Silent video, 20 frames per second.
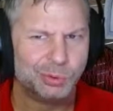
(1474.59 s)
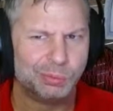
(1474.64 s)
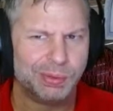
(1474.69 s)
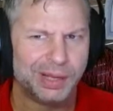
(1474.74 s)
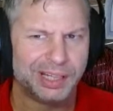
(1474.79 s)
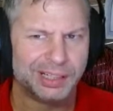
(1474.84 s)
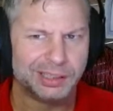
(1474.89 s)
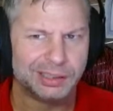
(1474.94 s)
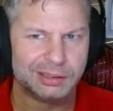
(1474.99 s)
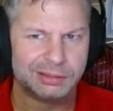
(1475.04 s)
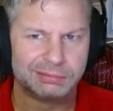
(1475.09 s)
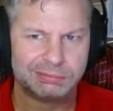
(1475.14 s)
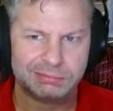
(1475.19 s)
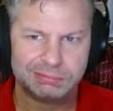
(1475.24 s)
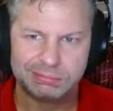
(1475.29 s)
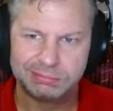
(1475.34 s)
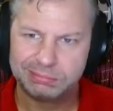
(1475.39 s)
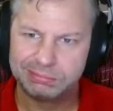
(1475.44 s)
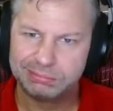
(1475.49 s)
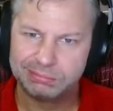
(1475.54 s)
better,
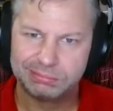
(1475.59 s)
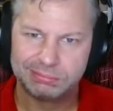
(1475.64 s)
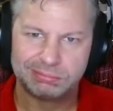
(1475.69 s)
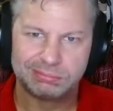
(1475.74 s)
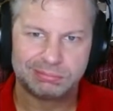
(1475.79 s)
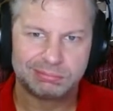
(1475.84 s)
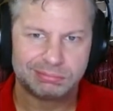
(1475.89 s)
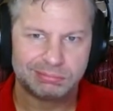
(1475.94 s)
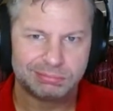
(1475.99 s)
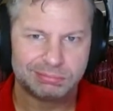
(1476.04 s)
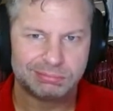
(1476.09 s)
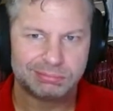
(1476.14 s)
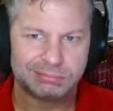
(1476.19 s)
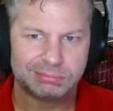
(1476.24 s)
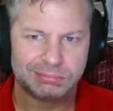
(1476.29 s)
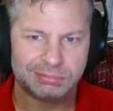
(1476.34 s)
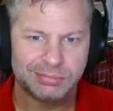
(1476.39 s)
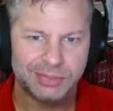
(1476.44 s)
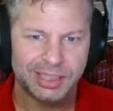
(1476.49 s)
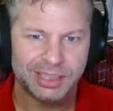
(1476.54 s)

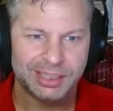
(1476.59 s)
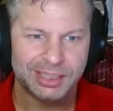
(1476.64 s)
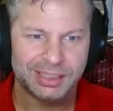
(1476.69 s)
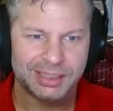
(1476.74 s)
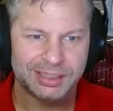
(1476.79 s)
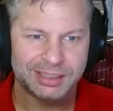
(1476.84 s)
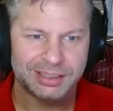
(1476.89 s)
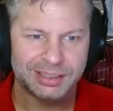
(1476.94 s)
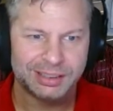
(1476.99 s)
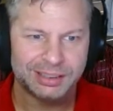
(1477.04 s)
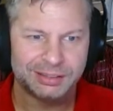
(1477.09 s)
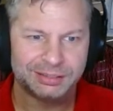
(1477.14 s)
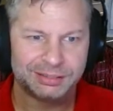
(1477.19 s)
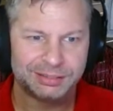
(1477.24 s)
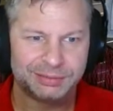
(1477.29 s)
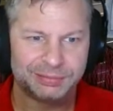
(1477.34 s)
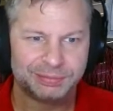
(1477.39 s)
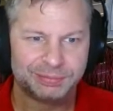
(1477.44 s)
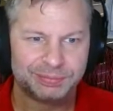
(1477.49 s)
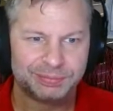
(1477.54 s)
that kind of stuff.